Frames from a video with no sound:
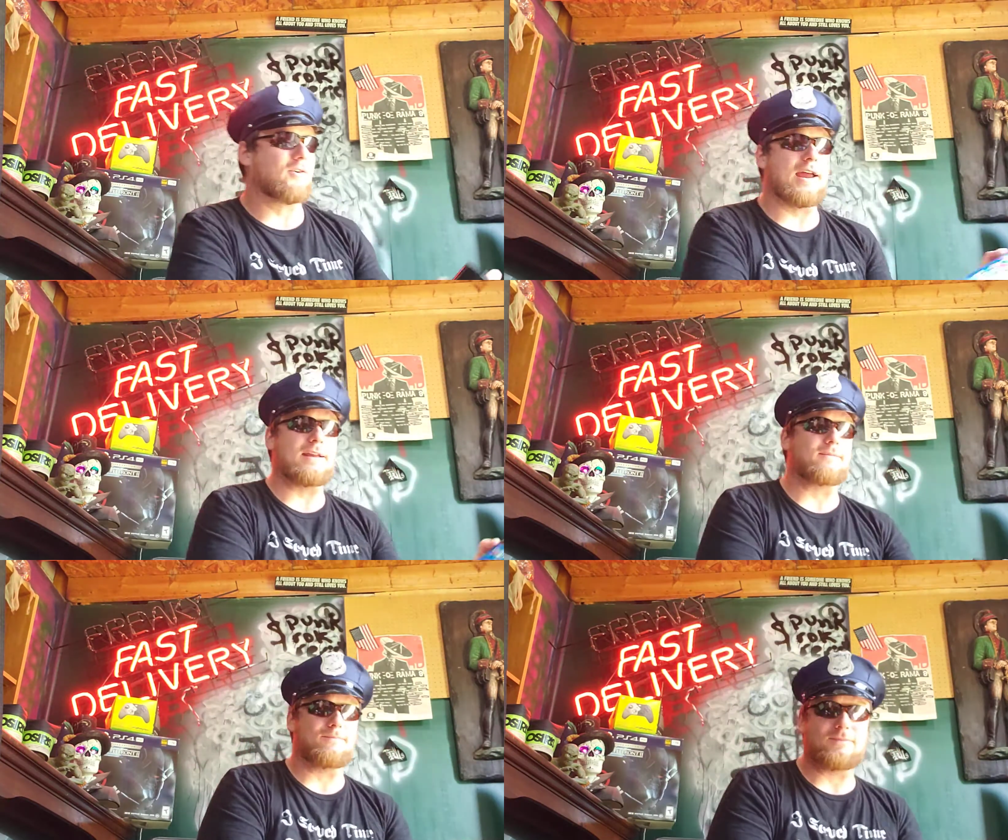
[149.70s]

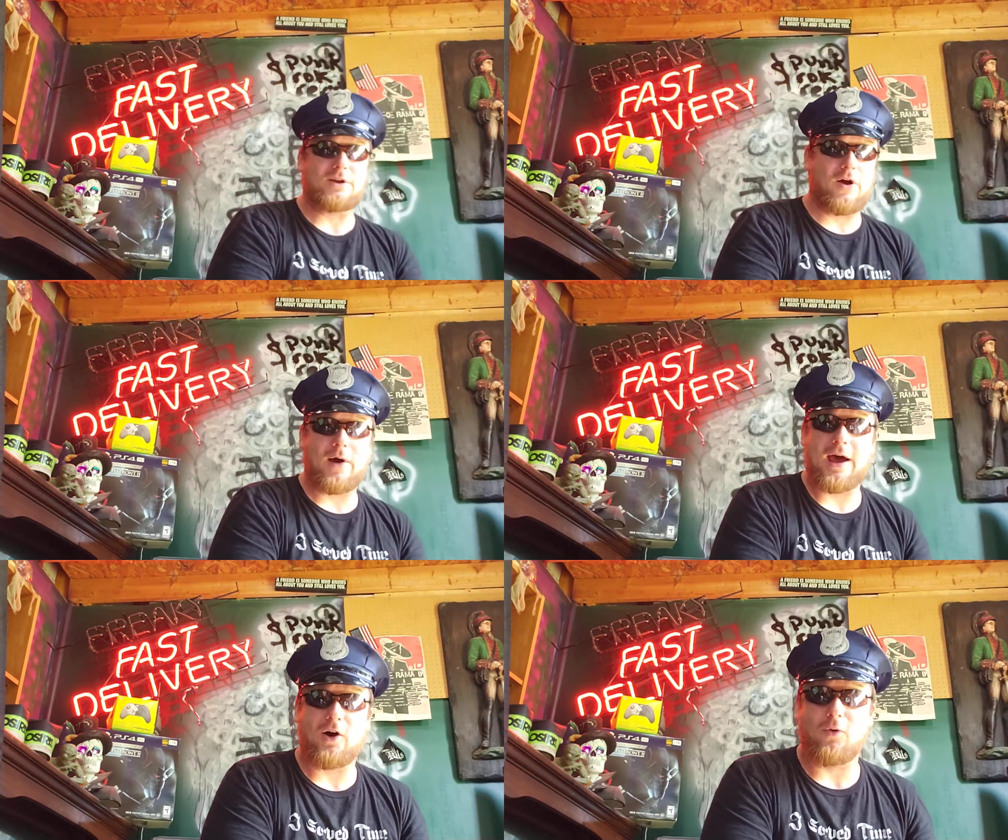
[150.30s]
great, and you know,
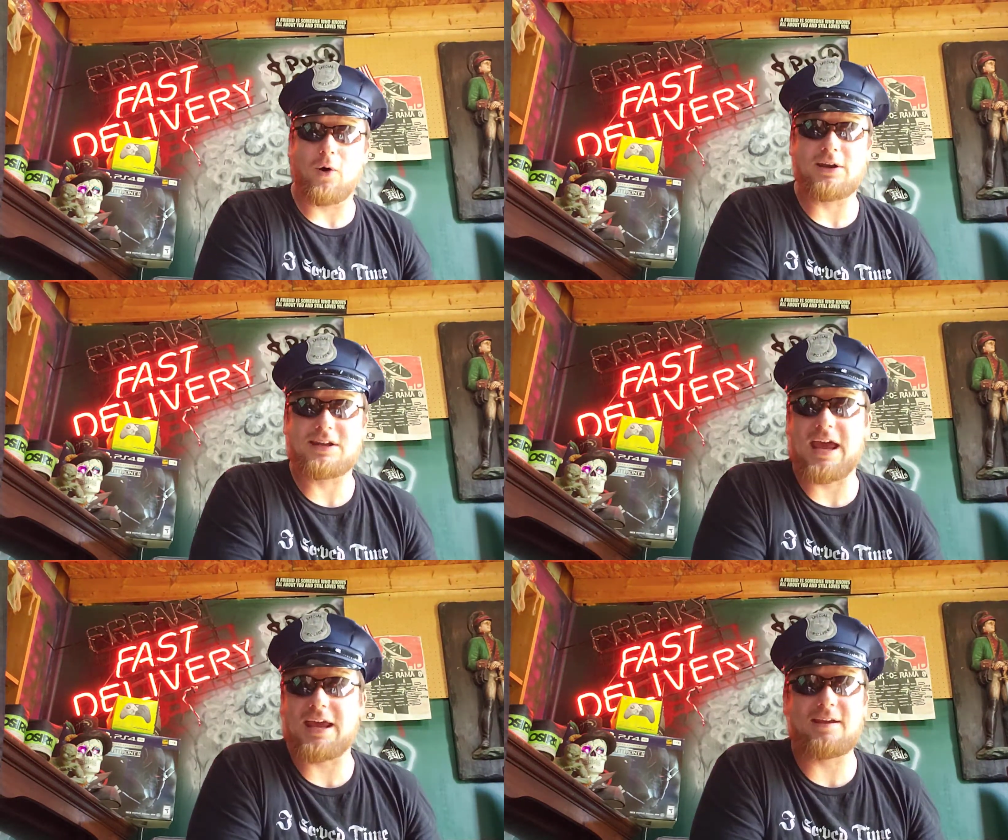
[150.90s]
hell, one
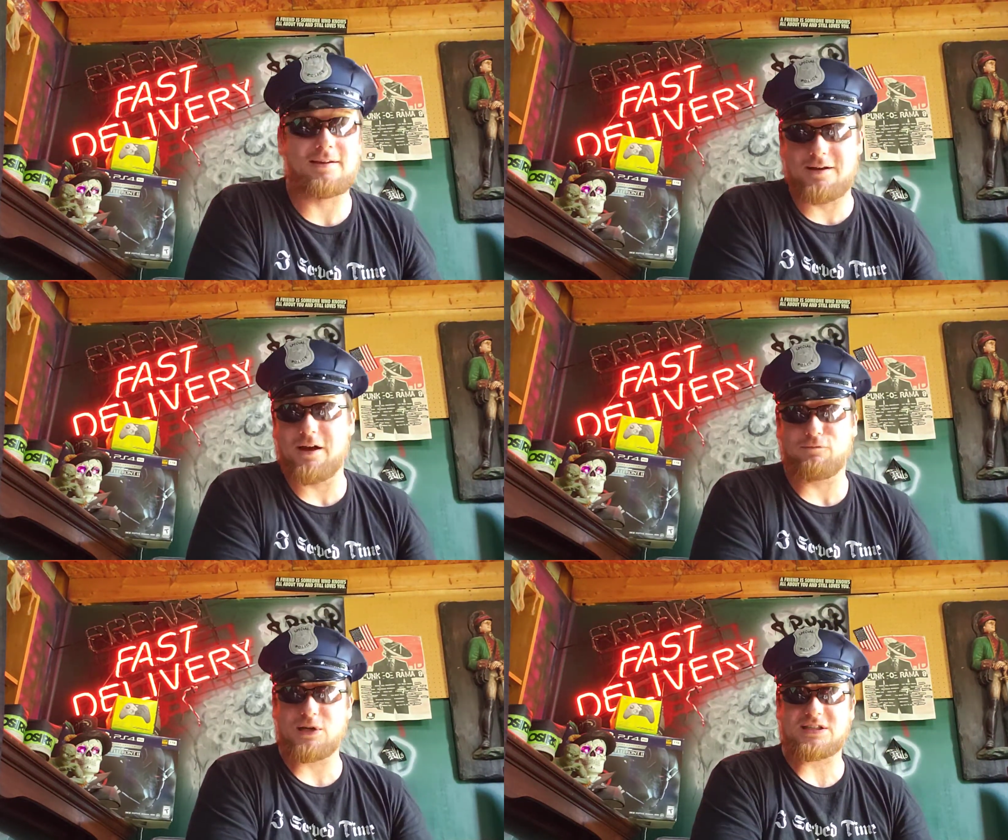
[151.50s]
day, you
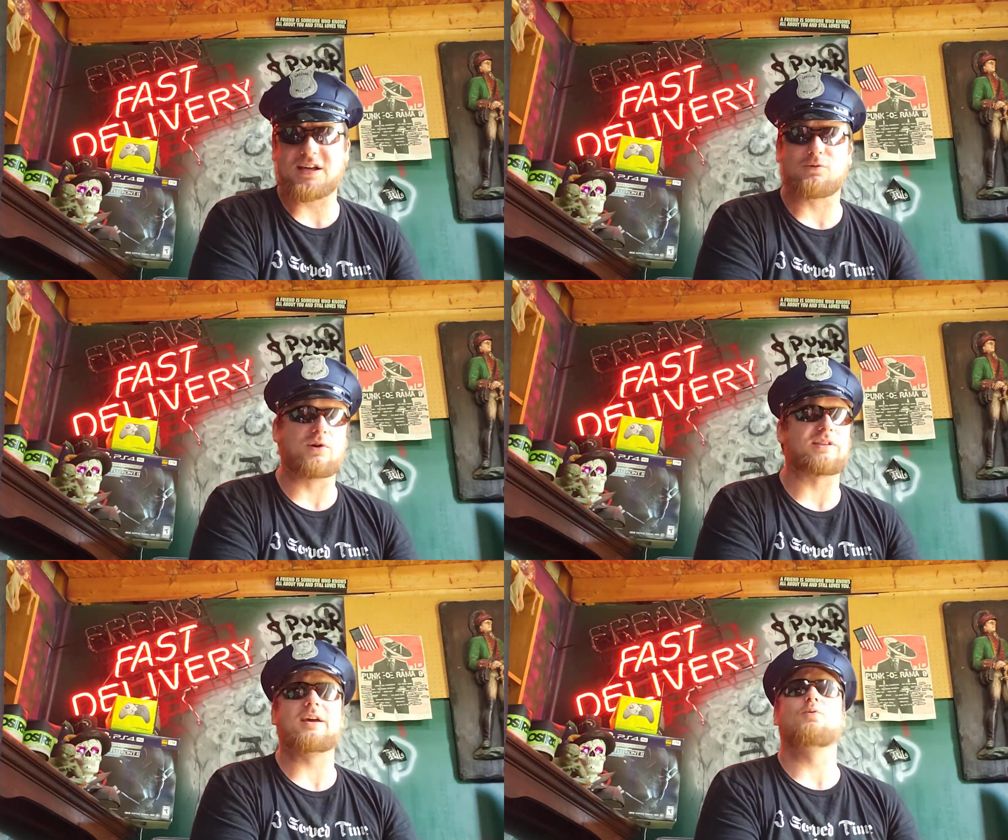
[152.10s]
know, if we stick
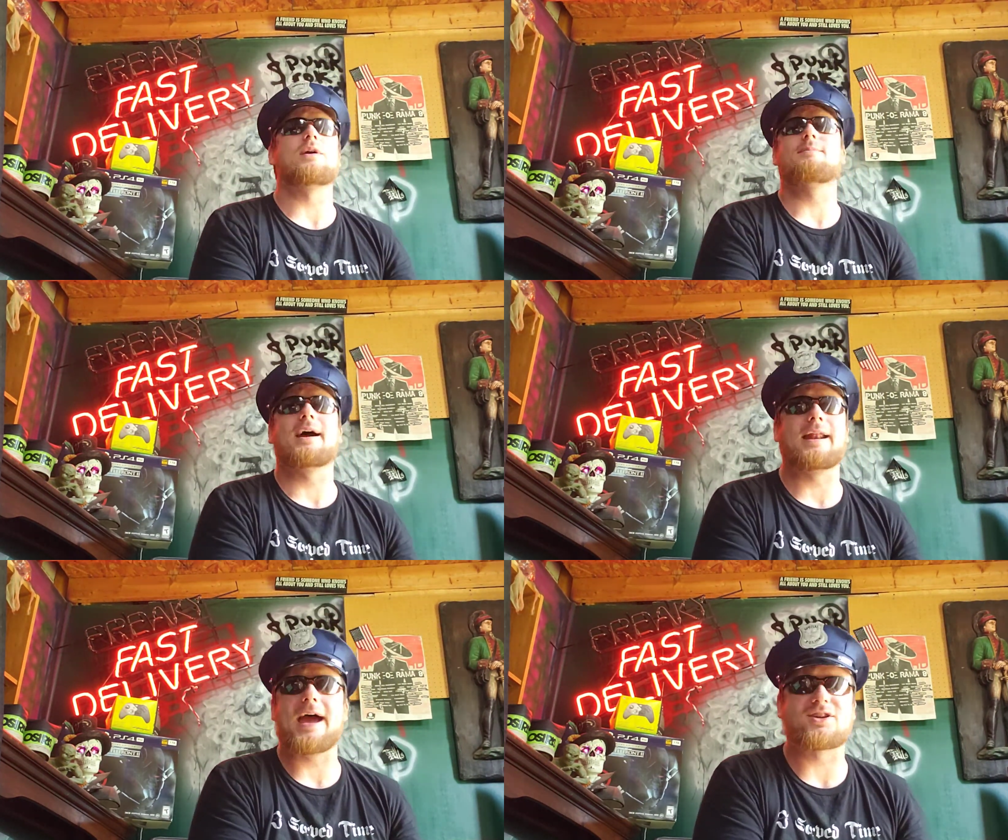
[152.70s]
with it, we
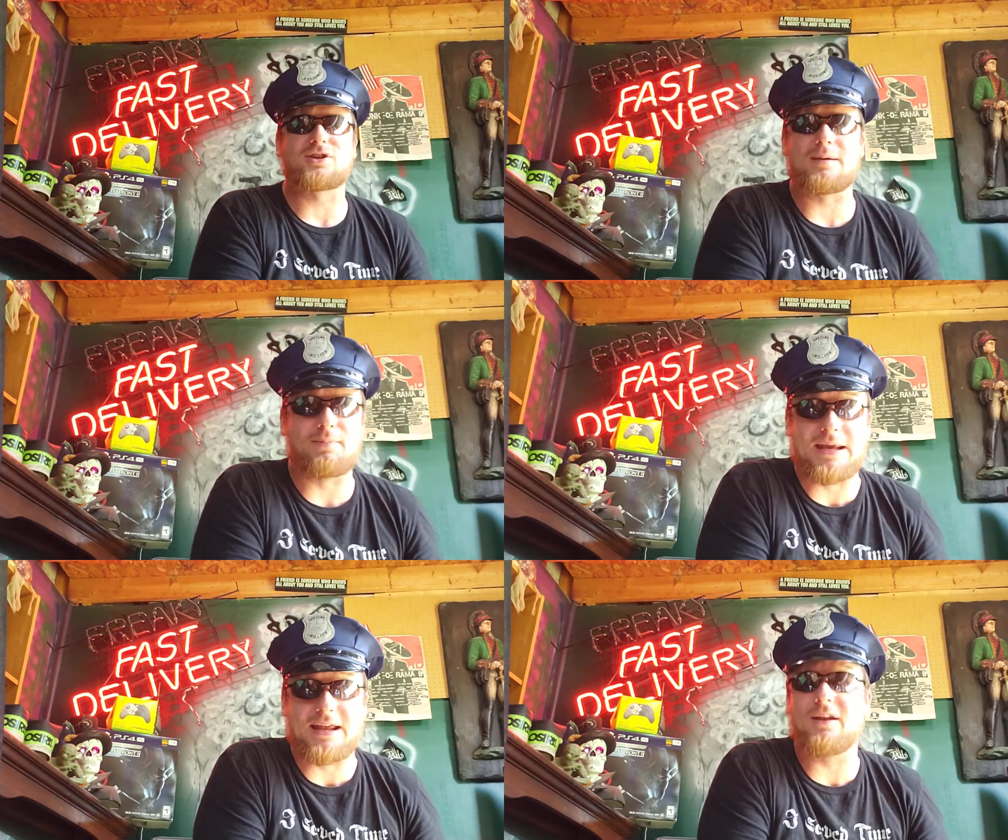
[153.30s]
might actually
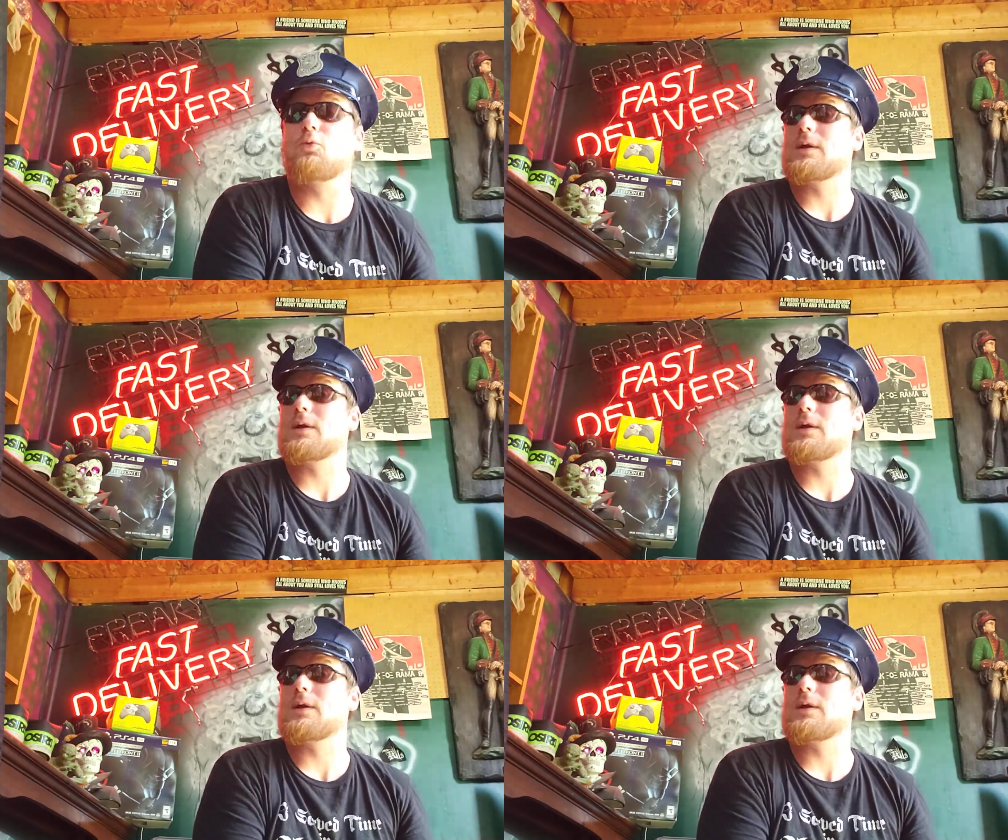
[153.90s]
beat it.